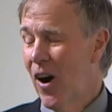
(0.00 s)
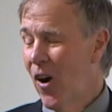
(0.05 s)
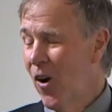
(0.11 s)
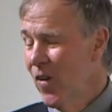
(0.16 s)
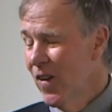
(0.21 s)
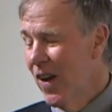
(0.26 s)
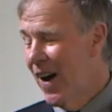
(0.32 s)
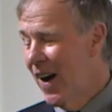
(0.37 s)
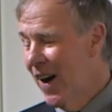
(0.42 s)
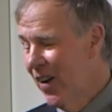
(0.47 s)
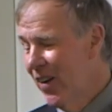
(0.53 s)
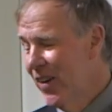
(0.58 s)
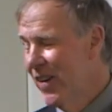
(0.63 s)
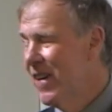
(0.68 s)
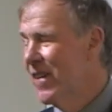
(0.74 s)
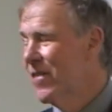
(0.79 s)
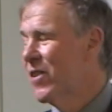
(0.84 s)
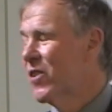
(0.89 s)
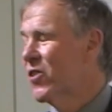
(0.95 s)
the whole
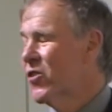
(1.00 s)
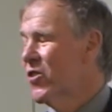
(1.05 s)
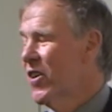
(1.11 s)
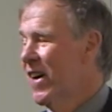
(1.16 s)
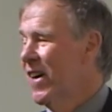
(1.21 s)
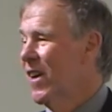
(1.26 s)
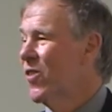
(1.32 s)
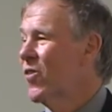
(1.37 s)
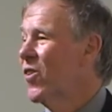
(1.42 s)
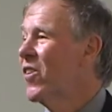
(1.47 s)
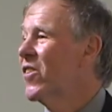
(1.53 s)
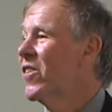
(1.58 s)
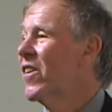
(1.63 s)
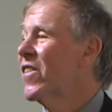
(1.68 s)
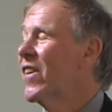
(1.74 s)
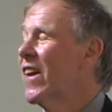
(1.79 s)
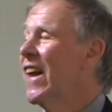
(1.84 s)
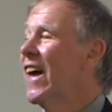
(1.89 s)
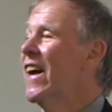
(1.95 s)
irony of the trial was
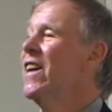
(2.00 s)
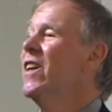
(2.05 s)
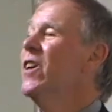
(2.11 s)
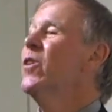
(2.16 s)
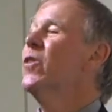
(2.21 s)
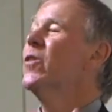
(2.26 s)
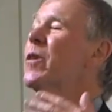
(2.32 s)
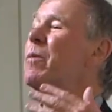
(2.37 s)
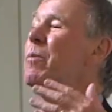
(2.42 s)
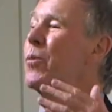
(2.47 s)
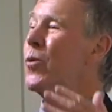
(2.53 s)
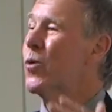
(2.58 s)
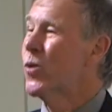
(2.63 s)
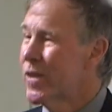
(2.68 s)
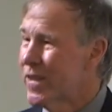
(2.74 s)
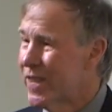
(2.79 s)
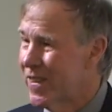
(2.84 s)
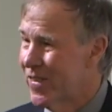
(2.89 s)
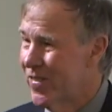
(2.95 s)
that the lady who
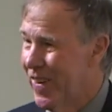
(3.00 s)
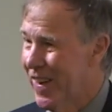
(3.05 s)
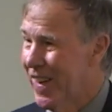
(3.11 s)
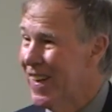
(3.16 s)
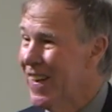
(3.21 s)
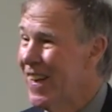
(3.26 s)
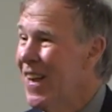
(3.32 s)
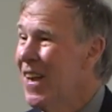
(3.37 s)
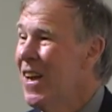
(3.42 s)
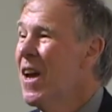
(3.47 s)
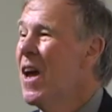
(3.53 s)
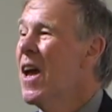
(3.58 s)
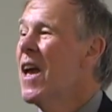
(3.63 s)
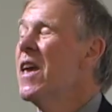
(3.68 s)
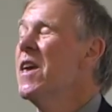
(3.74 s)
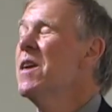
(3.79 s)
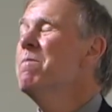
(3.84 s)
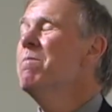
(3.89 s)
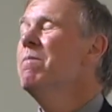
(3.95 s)
reported me
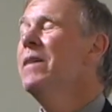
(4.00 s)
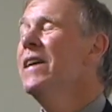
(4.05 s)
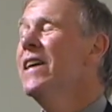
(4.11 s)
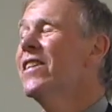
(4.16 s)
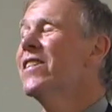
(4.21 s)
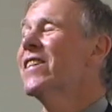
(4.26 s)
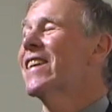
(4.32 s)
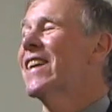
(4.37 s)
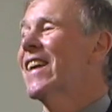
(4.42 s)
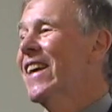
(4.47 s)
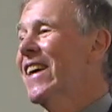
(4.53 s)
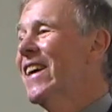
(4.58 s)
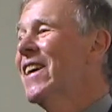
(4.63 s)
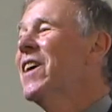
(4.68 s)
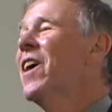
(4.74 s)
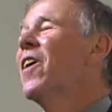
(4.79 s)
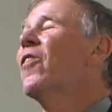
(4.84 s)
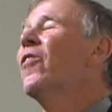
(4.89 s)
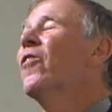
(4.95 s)

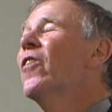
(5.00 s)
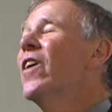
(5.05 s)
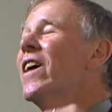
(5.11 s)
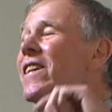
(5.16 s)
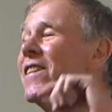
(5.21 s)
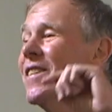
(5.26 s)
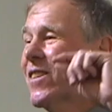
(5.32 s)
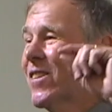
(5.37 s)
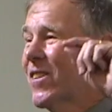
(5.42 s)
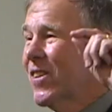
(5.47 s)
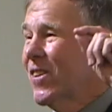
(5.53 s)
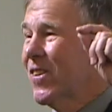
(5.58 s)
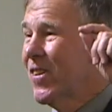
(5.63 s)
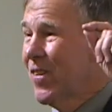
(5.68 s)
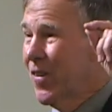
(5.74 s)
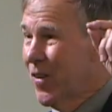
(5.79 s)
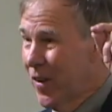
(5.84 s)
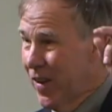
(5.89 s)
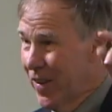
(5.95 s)
immediately wrote
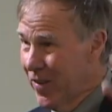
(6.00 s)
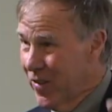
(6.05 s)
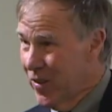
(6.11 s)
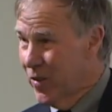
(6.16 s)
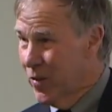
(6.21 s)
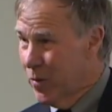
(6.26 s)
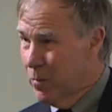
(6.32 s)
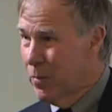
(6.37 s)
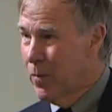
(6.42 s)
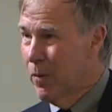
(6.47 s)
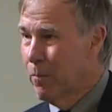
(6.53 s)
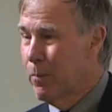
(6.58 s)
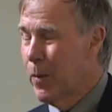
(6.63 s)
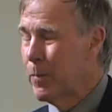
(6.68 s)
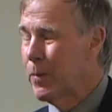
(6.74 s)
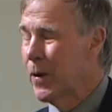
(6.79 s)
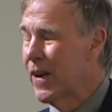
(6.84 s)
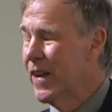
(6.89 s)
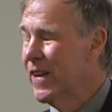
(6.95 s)
to
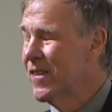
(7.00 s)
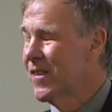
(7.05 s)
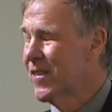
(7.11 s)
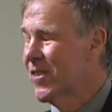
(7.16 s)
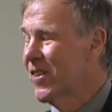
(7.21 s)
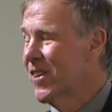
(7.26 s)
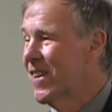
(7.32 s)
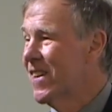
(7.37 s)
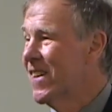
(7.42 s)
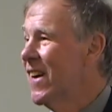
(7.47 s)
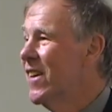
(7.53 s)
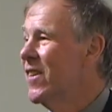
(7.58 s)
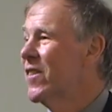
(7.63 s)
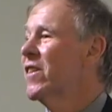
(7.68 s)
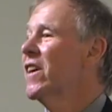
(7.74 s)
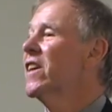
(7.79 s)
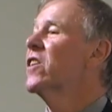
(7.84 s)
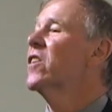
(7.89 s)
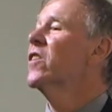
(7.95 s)
Pippa Leenstra and
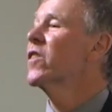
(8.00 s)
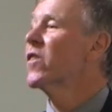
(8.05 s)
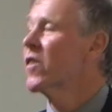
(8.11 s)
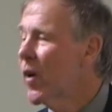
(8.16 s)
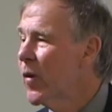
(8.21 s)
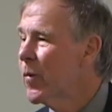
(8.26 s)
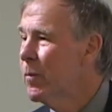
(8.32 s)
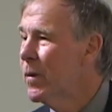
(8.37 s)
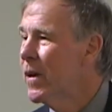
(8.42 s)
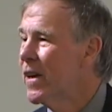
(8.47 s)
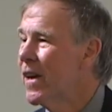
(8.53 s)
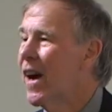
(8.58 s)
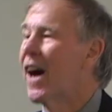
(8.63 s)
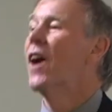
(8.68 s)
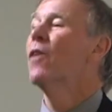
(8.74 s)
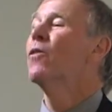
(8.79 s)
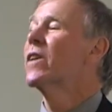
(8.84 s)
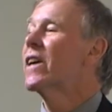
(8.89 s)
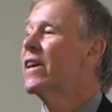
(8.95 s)
said, consult me,
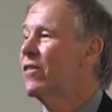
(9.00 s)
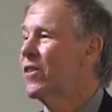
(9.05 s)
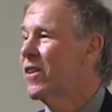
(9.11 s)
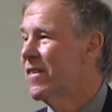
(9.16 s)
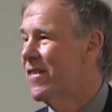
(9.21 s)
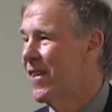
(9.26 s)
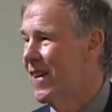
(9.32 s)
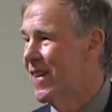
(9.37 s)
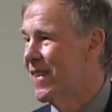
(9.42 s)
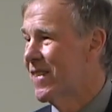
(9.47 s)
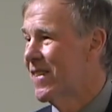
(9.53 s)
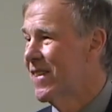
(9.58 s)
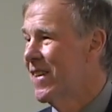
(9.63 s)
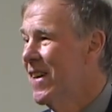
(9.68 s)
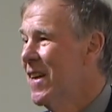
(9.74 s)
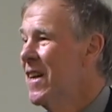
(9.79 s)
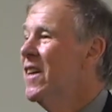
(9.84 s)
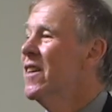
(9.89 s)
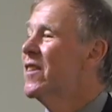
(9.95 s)
I will give you advice.
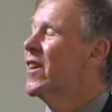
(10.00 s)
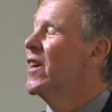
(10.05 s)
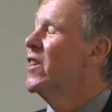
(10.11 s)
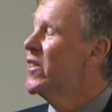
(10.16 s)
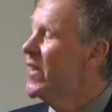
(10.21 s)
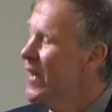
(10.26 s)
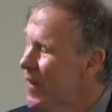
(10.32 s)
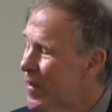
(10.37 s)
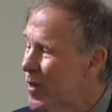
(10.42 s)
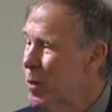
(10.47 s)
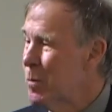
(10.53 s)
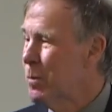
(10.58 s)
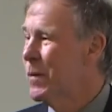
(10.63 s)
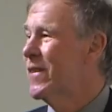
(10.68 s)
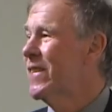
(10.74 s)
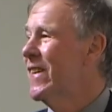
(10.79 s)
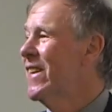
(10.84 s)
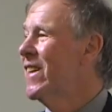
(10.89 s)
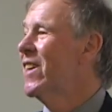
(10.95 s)
So she
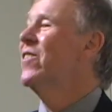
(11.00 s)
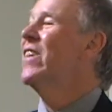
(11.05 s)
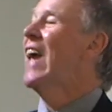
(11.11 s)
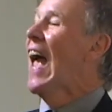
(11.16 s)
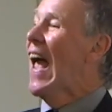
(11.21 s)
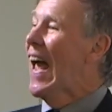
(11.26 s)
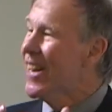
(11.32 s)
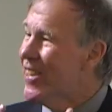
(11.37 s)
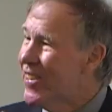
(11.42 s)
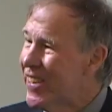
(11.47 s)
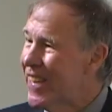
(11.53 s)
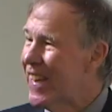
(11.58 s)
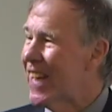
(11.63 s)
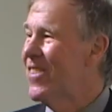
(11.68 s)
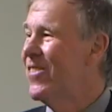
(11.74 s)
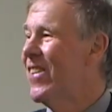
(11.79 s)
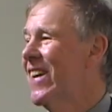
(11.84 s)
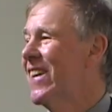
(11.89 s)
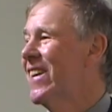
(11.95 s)
superseded me and she
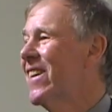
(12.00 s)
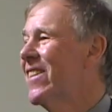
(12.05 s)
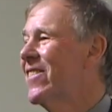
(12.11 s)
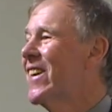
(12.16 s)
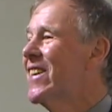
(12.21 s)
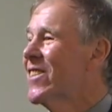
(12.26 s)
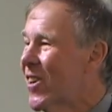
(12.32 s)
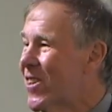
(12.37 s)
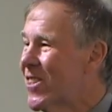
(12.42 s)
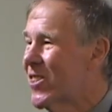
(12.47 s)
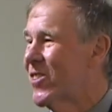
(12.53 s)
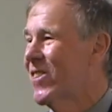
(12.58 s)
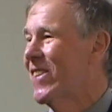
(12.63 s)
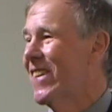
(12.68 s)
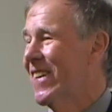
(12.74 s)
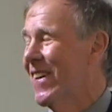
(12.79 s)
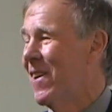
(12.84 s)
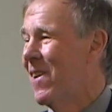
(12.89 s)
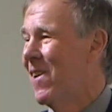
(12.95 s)
gave medical advice on
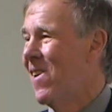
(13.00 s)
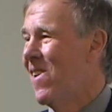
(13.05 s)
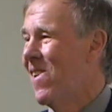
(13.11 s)
Twitter.